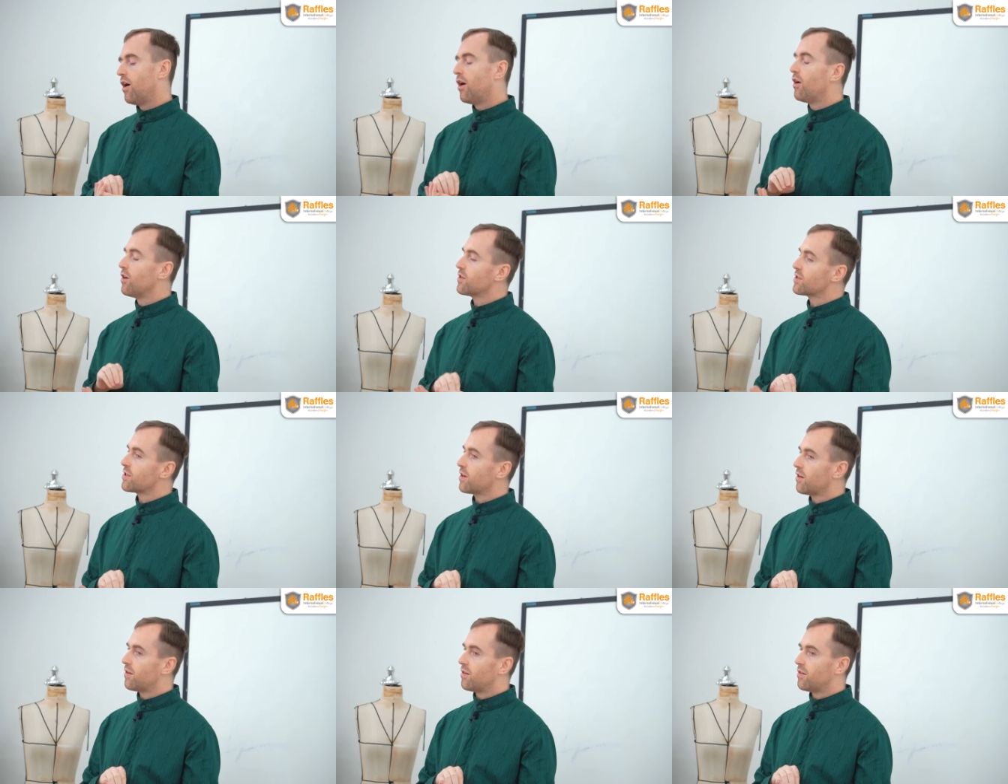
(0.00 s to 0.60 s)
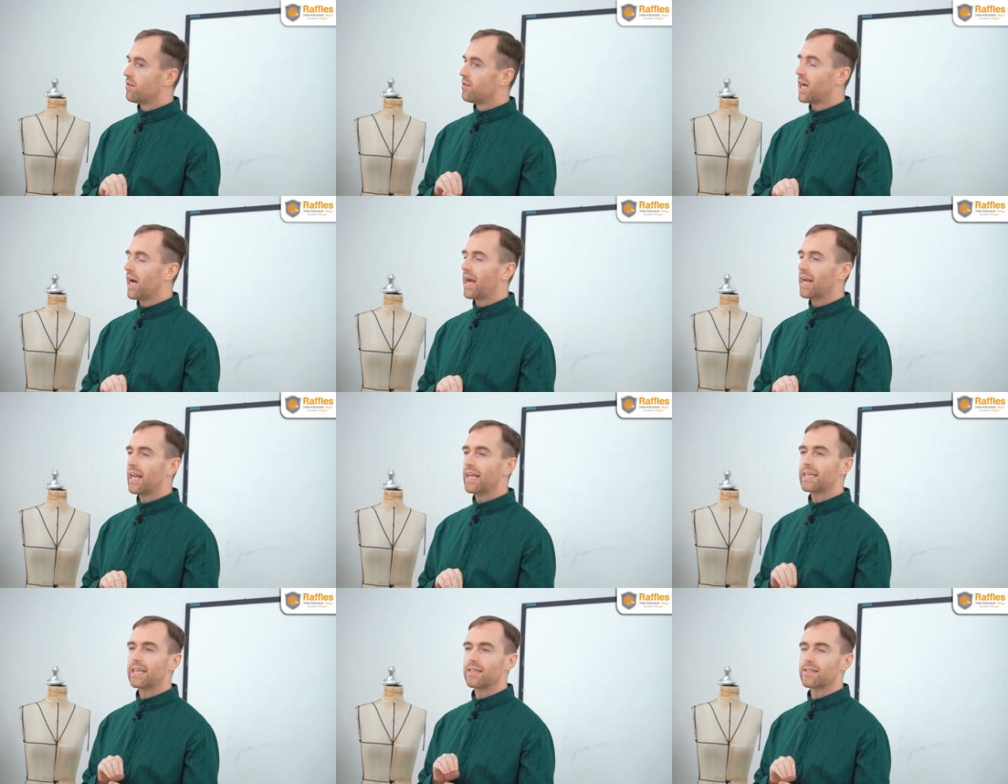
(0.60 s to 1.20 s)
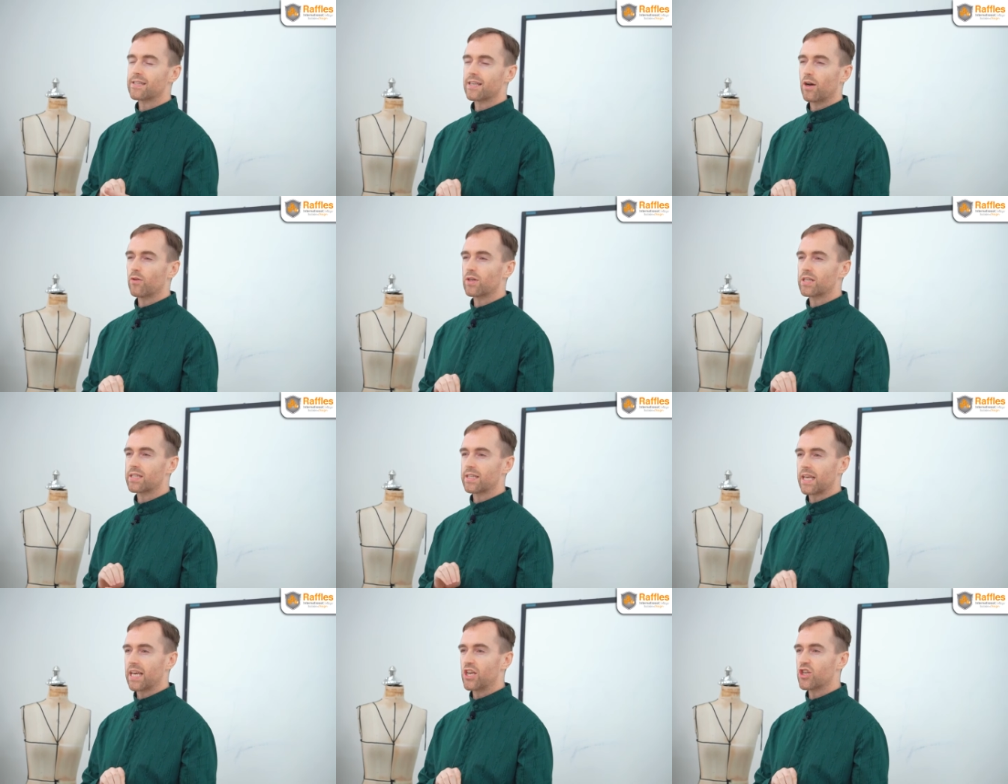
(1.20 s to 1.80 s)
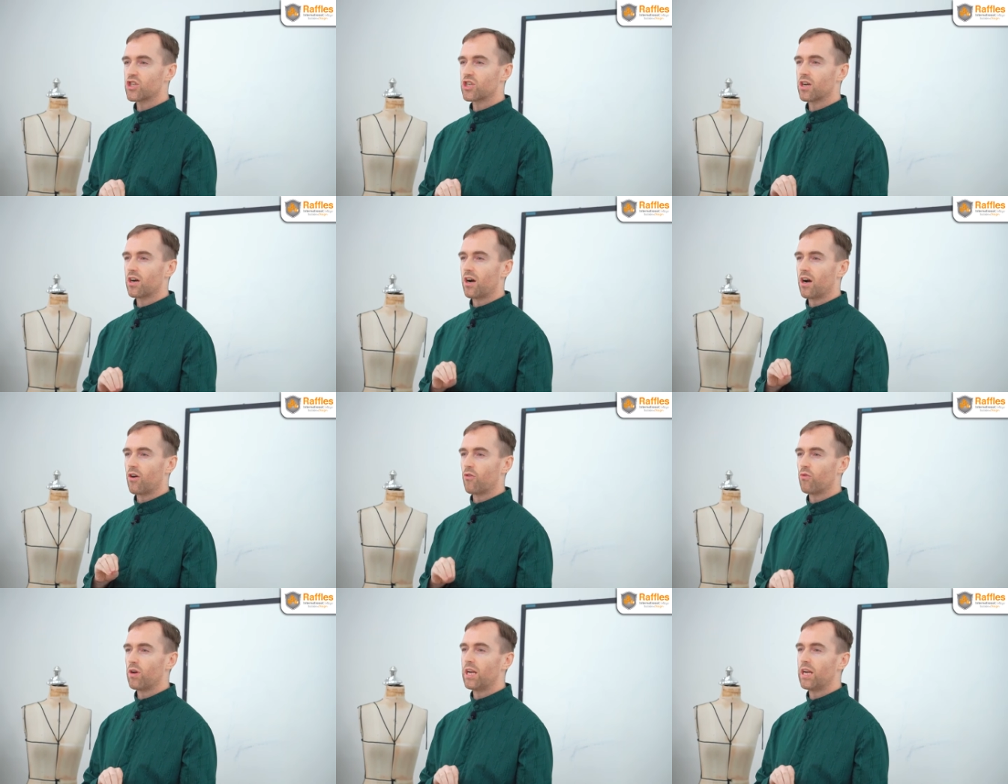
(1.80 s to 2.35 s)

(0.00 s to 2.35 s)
Also, Thailand and Southeast Asia are